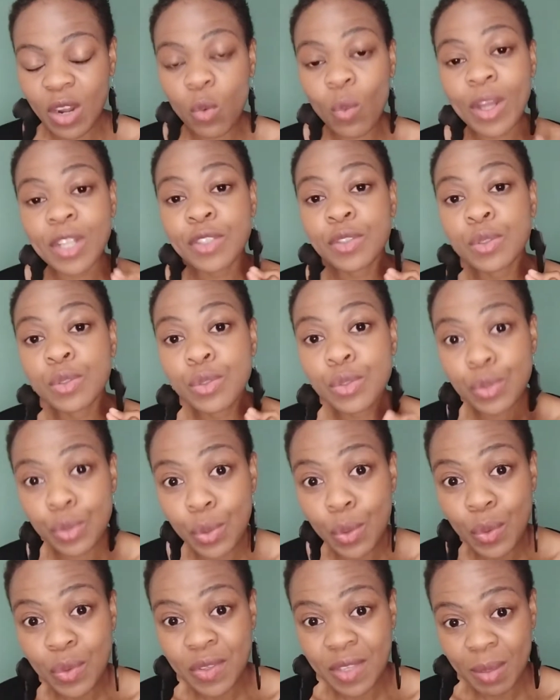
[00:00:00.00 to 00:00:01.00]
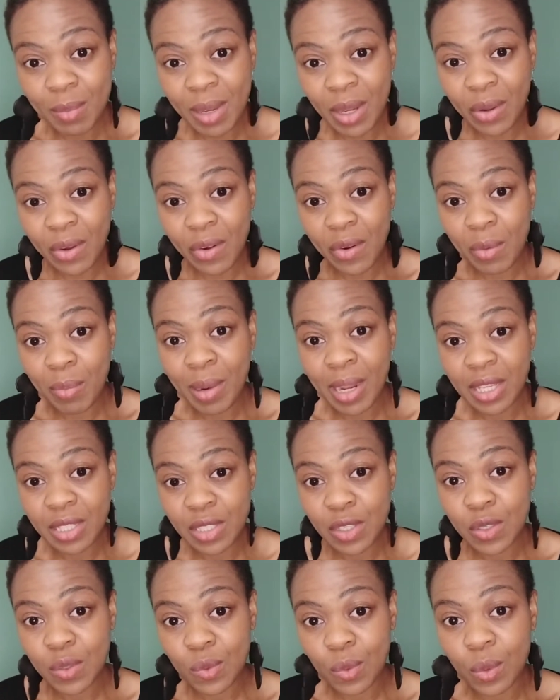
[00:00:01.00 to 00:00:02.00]
What new truths am I going to replace
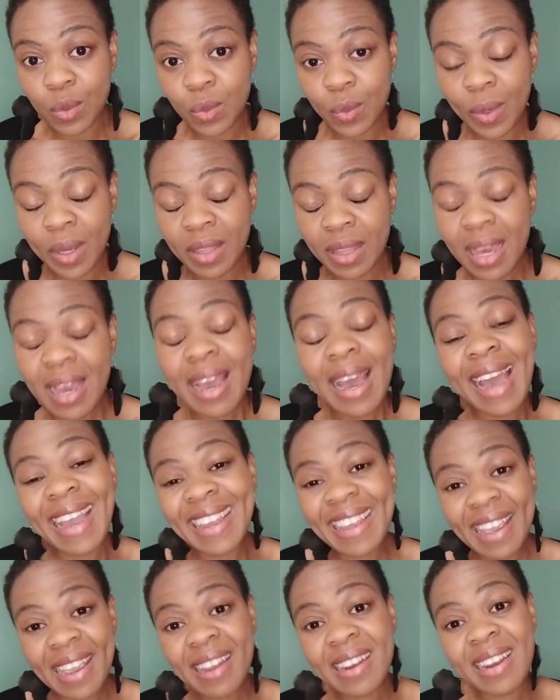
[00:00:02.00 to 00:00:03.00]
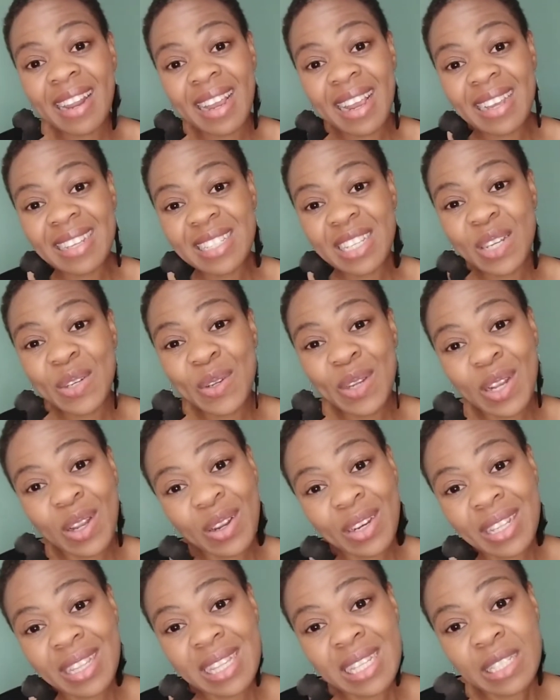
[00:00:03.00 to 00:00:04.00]
this thought with? Again, like I said earlier on
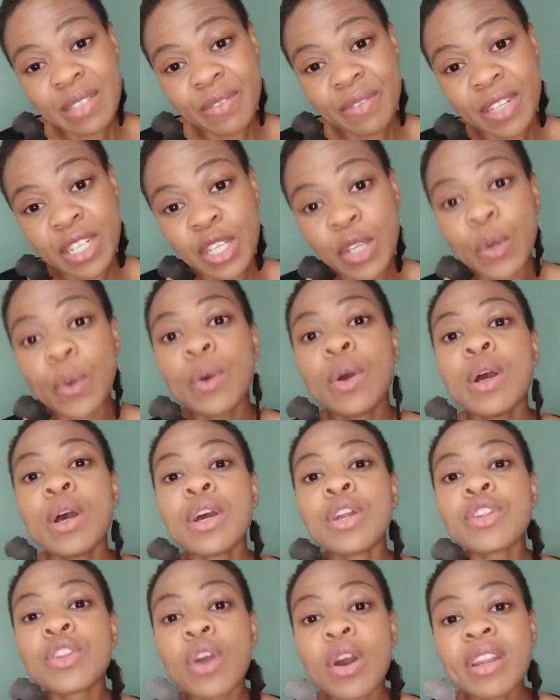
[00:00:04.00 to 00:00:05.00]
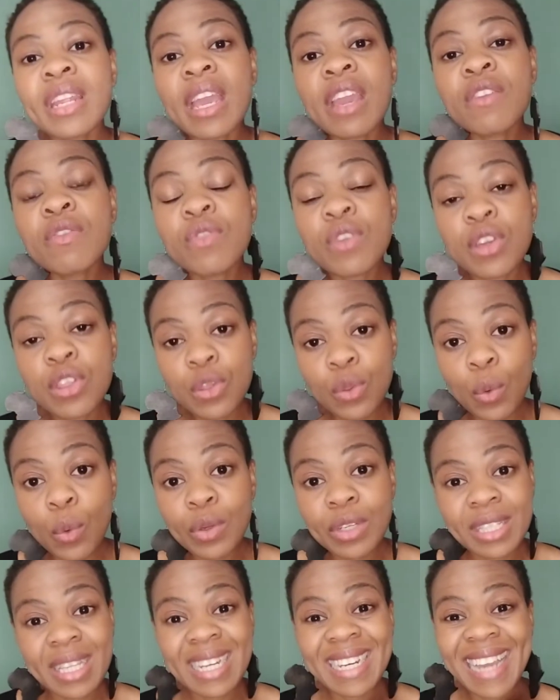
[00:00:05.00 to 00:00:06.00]
in this video, not every
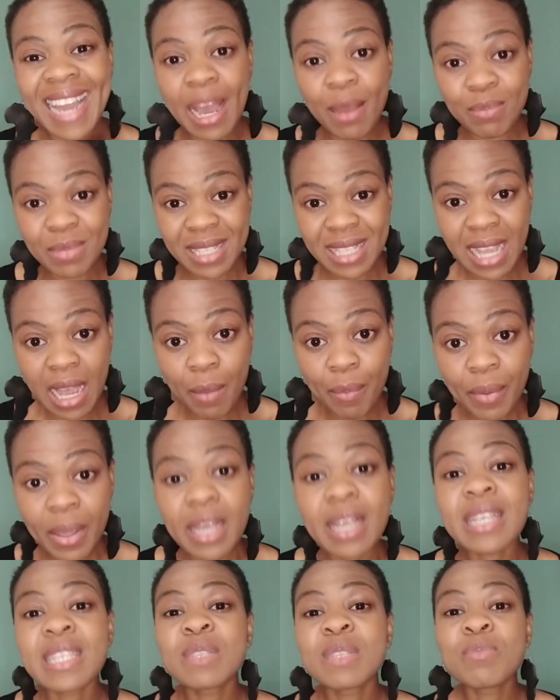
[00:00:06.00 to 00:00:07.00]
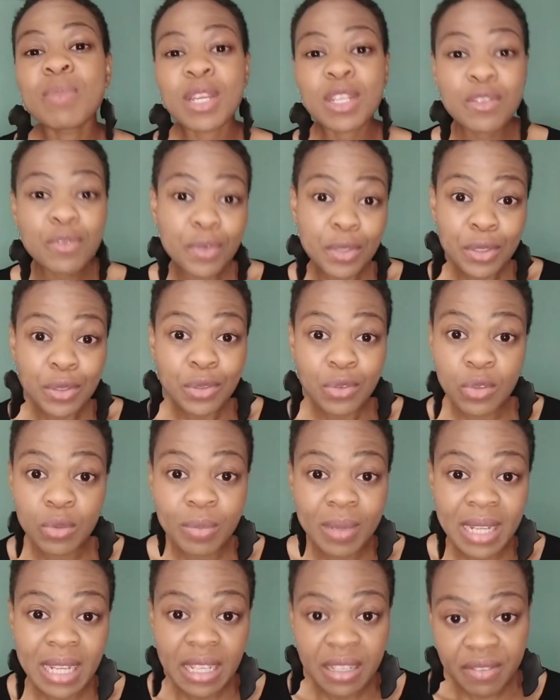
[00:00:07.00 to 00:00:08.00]
thought that comes up is meant for you to
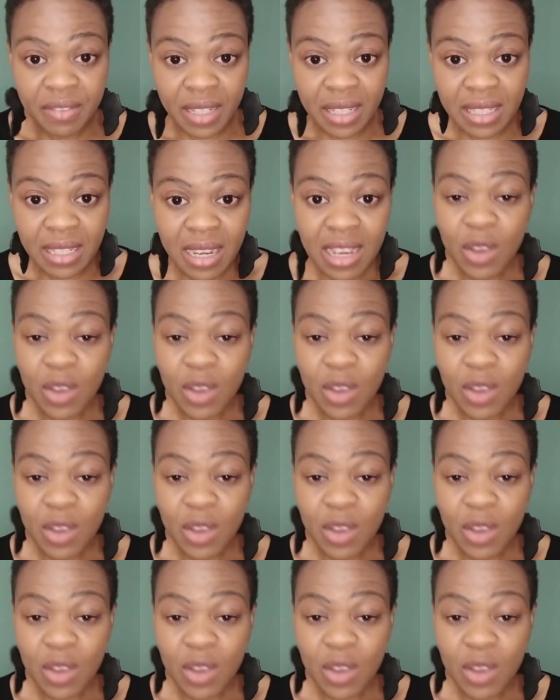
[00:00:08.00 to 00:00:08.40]
believe it.